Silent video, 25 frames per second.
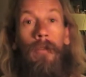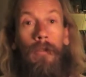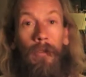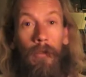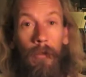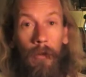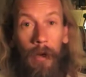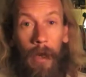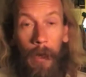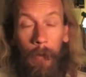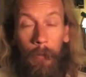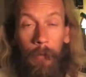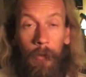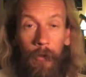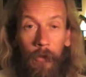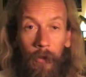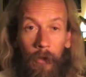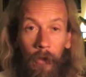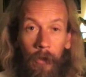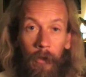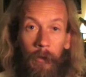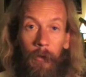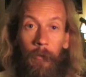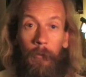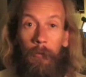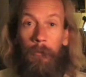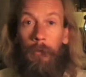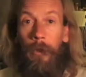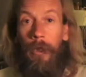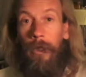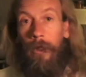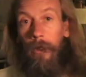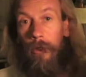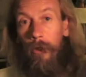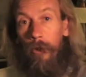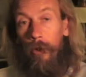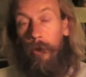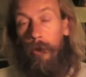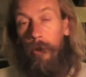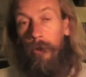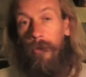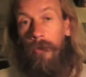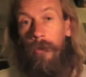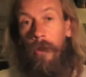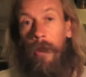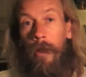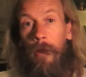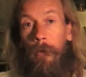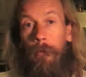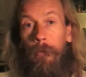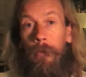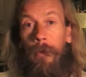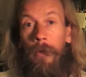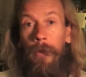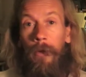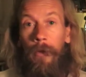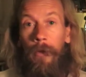rapture, being caught up,